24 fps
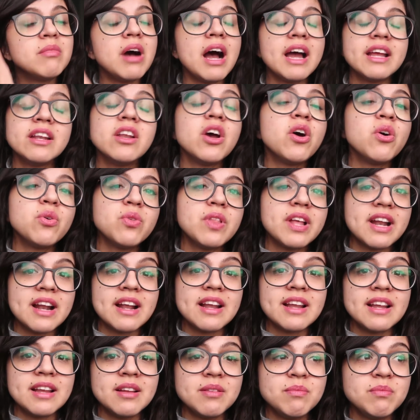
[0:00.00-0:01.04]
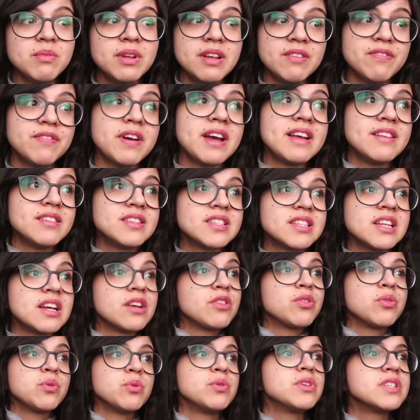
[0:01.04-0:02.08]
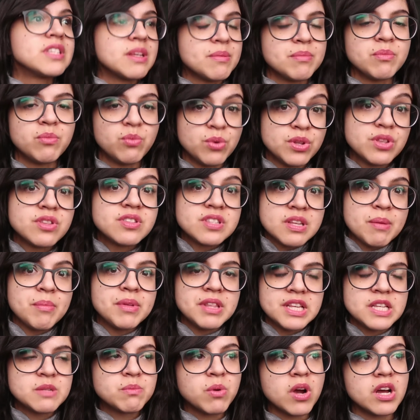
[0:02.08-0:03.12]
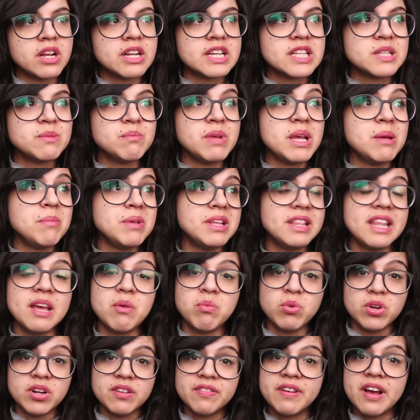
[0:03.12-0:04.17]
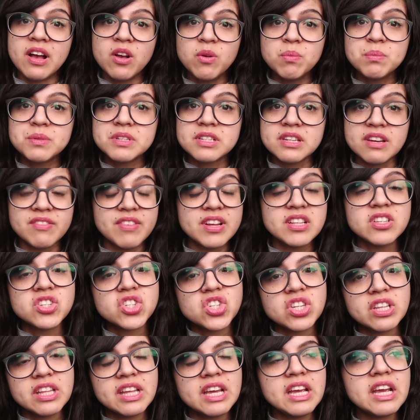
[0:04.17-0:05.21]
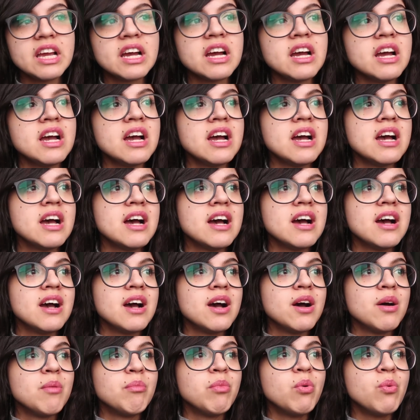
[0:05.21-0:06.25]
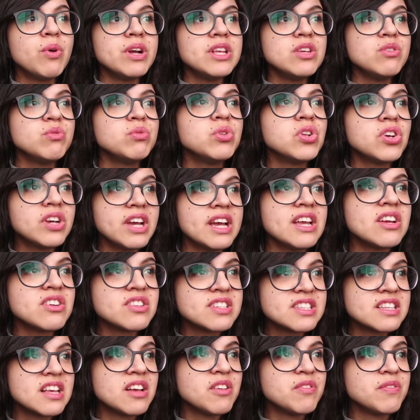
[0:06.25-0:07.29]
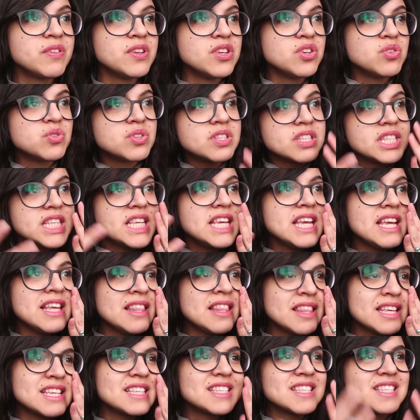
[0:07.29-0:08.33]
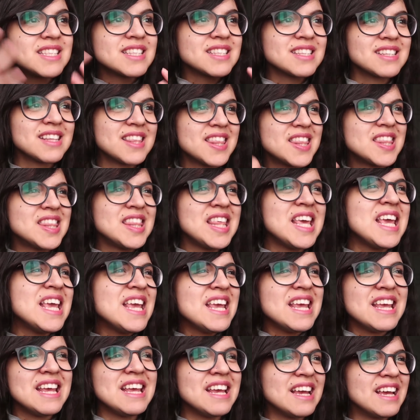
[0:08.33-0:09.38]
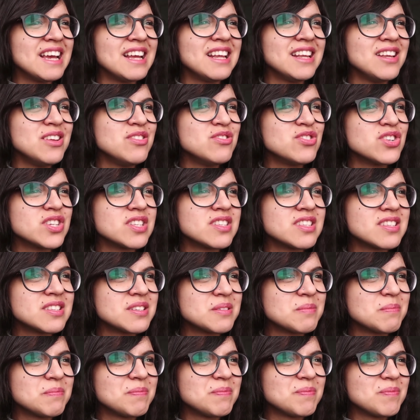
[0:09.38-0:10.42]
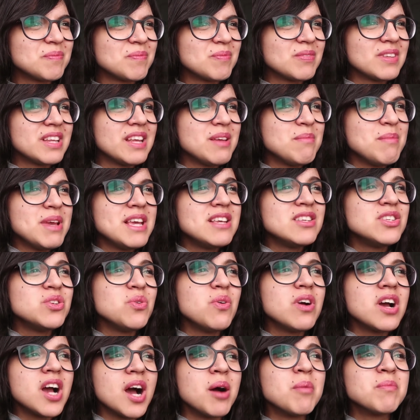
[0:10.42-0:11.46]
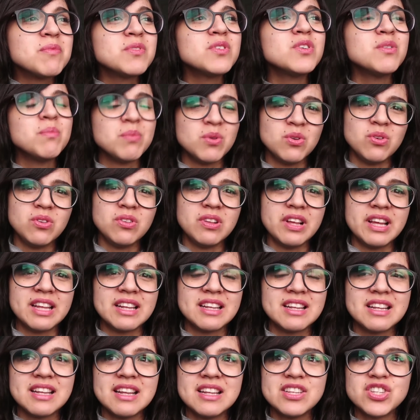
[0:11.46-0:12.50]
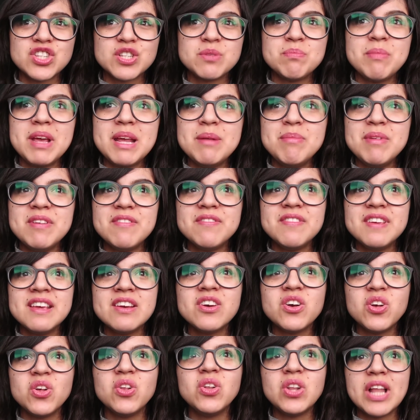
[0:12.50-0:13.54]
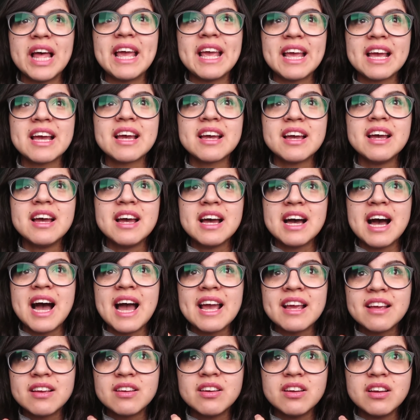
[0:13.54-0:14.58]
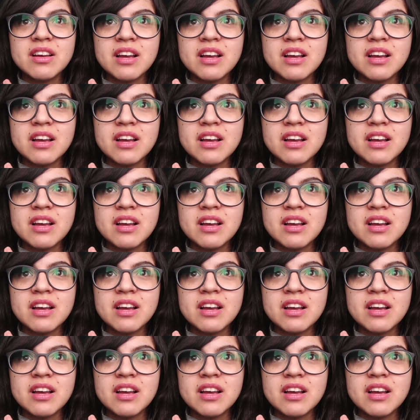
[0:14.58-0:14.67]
I know that if I'd stuck through to with some of these products, maybe they would have helped eventually. But when you look at yourself and you see this thing, and you just, it makes you uncomfortable, and it just made me feel like I